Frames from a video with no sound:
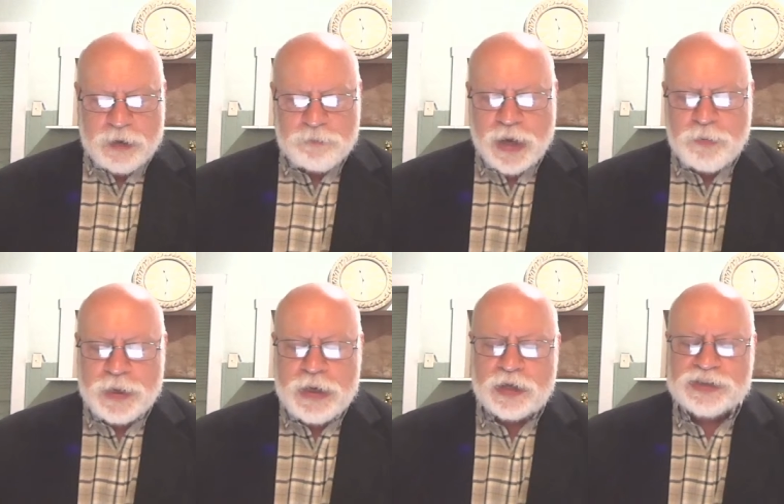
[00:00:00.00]
that may
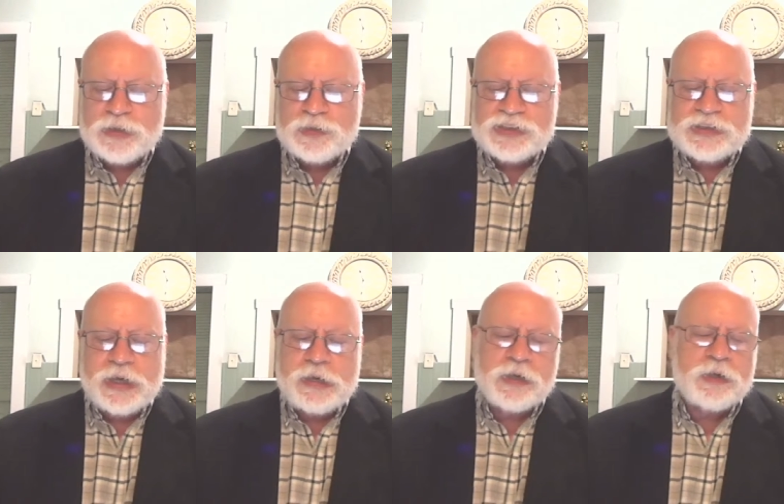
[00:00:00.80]
be
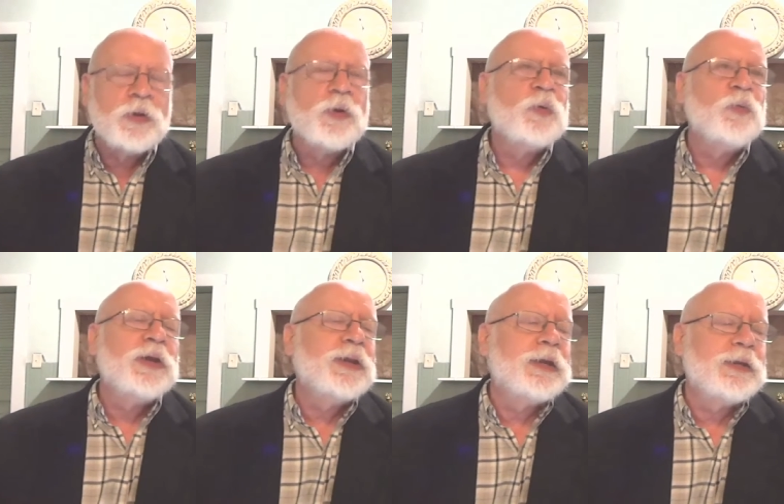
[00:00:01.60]
associated
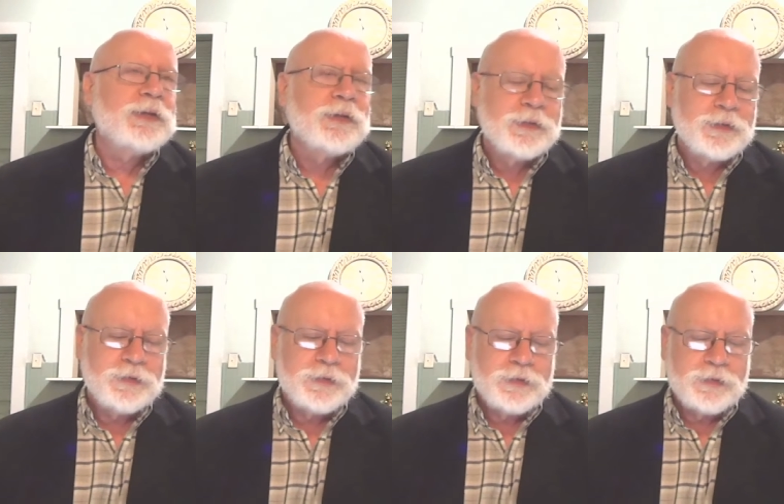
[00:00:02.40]
with it.
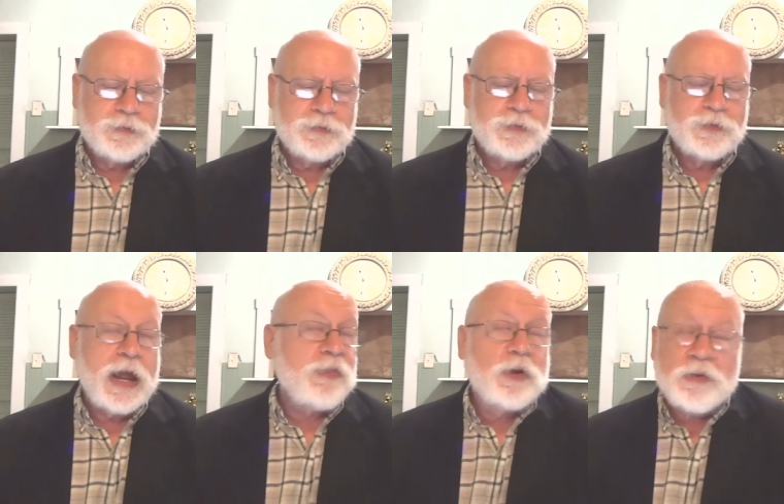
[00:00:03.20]

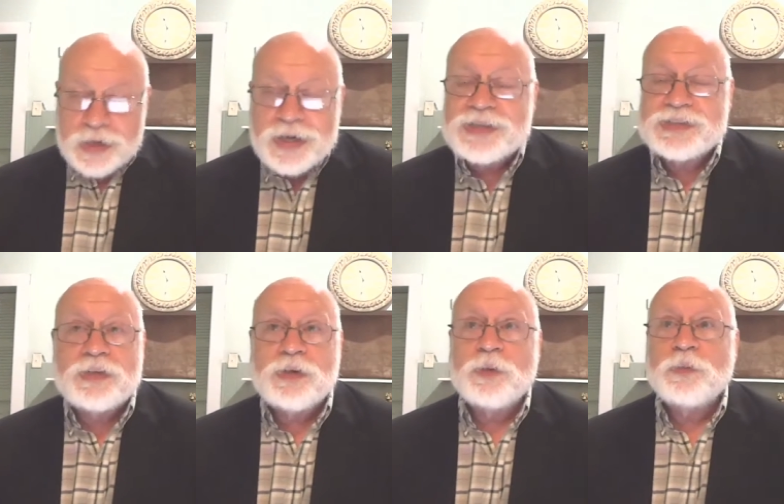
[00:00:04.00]
And there is
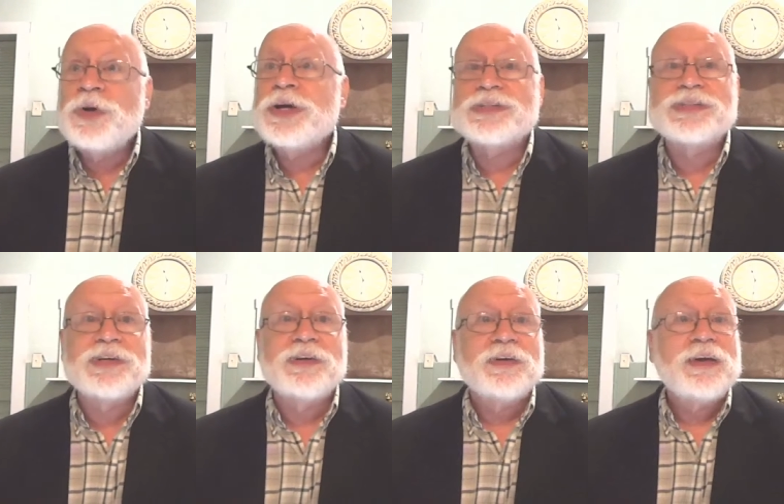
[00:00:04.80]

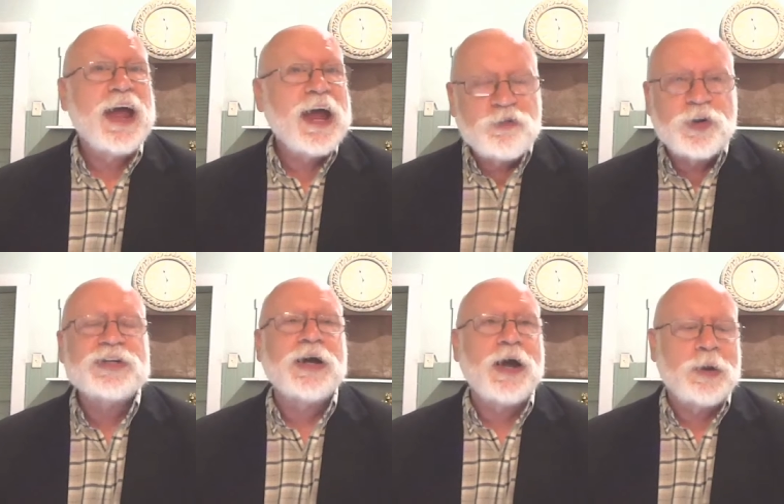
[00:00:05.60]
risk every
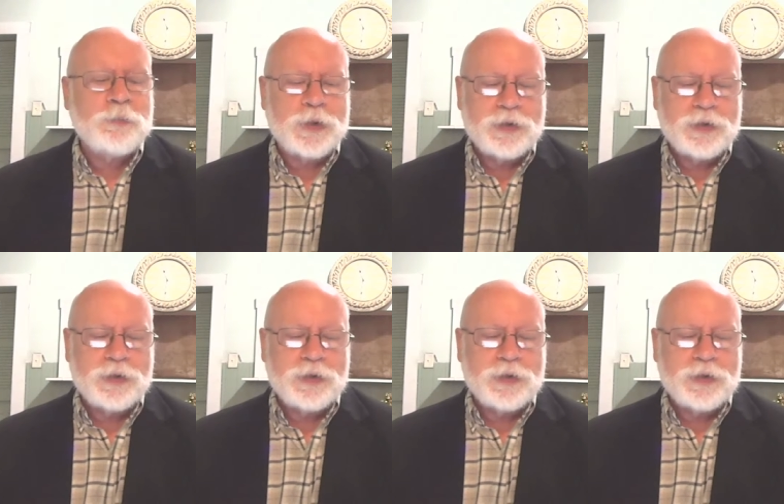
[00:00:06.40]
time.